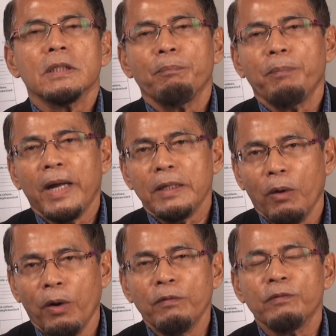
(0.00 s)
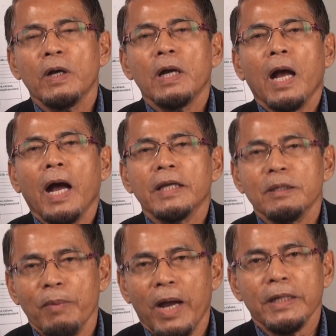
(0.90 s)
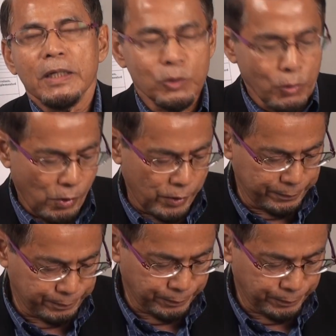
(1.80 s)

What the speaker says: the path of iman and so on.